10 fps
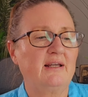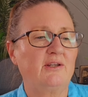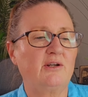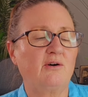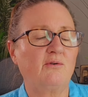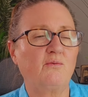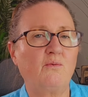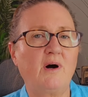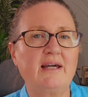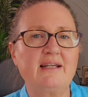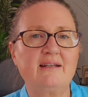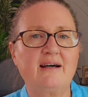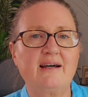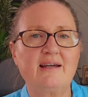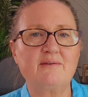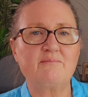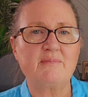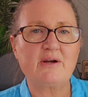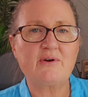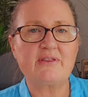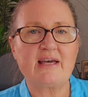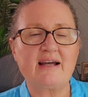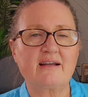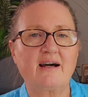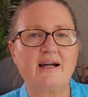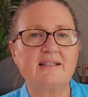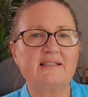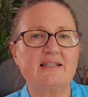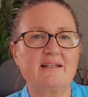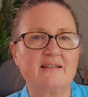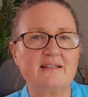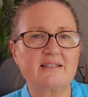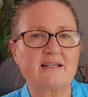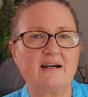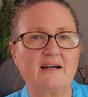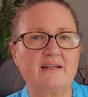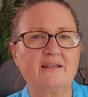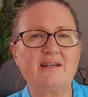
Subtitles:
Why didn't I marry that guy instead of this guy?